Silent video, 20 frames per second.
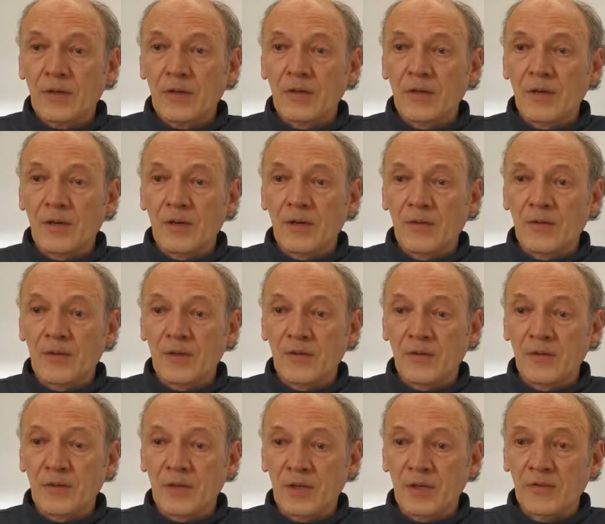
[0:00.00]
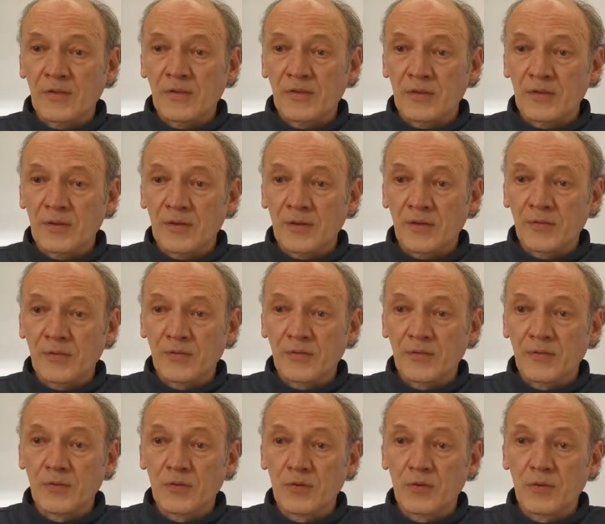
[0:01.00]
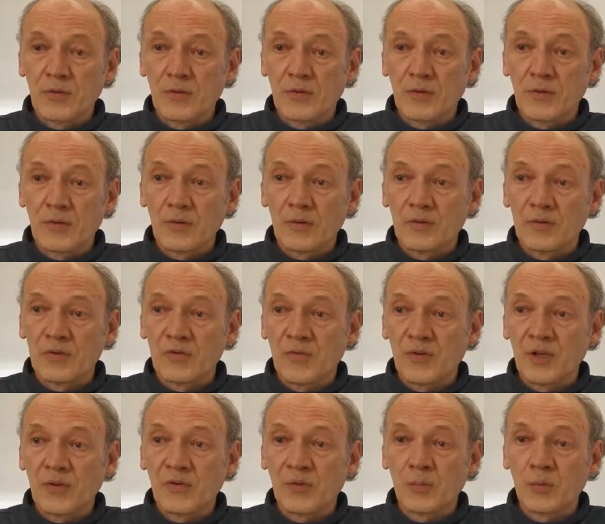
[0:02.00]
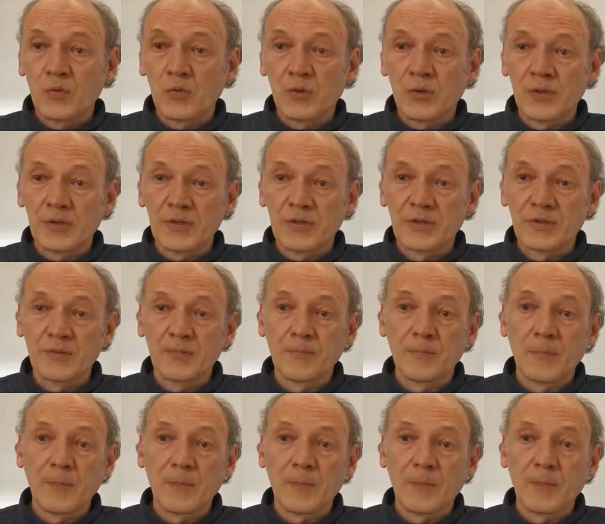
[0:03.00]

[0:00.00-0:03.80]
Yeah, then the next is transport.